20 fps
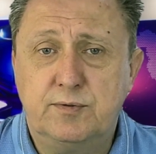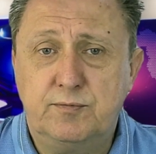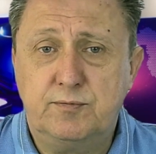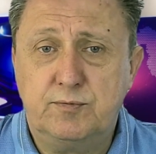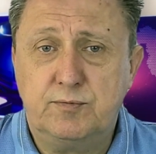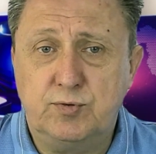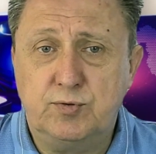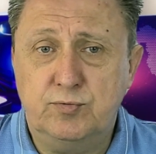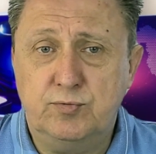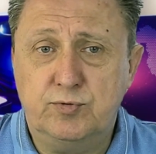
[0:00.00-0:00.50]

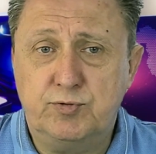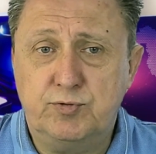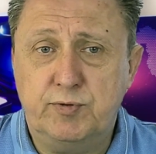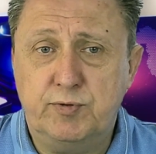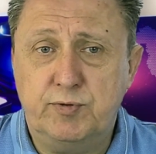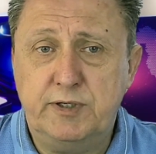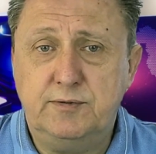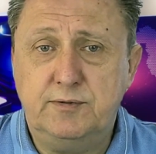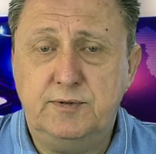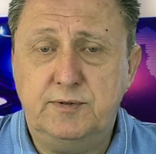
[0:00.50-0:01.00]
to
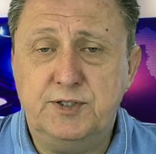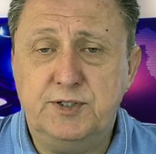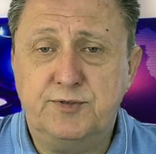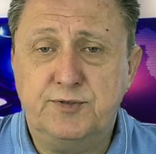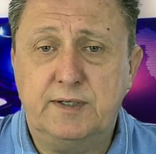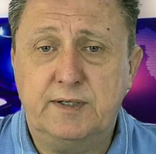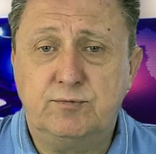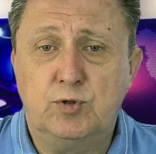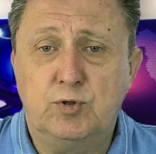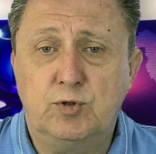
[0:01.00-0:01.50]
trade these
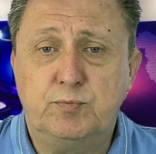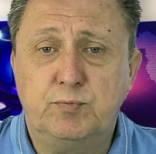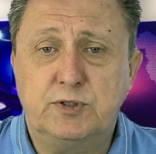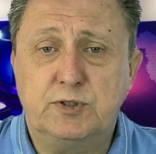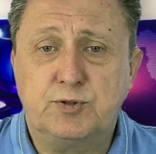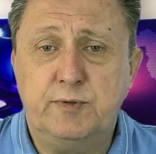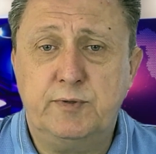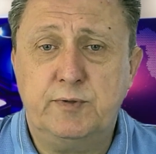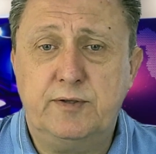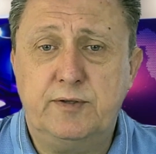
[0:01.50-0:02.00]
5 robots
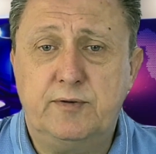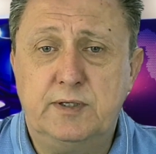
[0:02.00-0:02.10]
with,